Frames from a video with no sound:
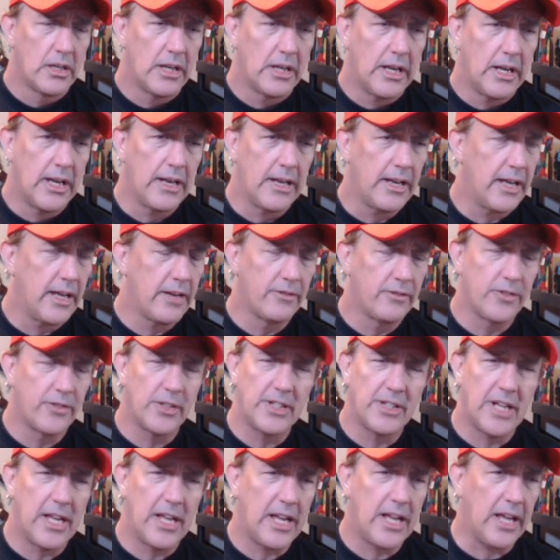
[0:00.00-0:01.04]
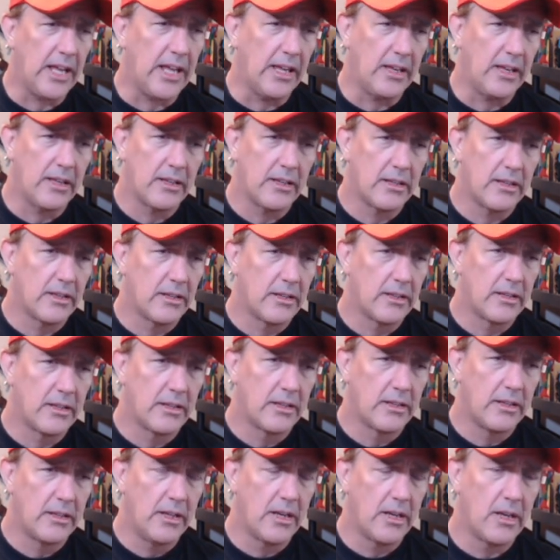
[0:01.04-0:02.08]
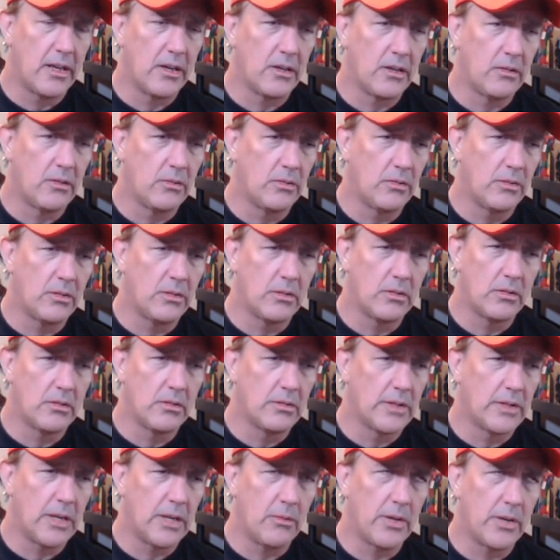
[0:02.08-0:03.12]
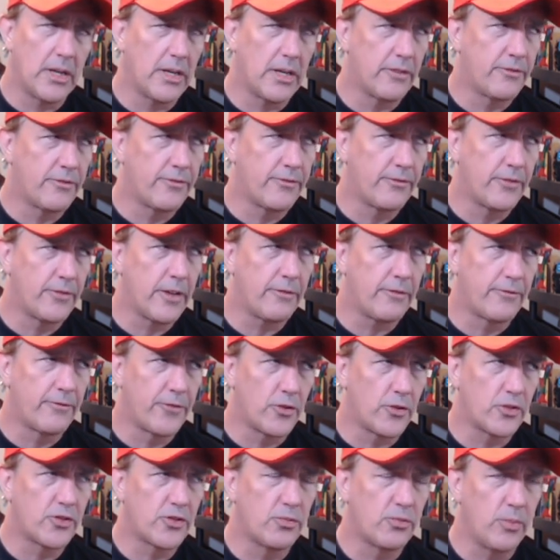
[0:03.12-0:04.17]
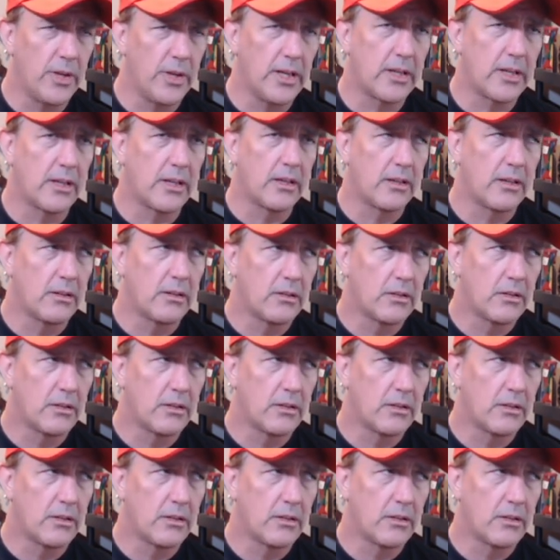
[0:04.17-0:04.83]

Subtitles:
And every day, you know, that went on that first week,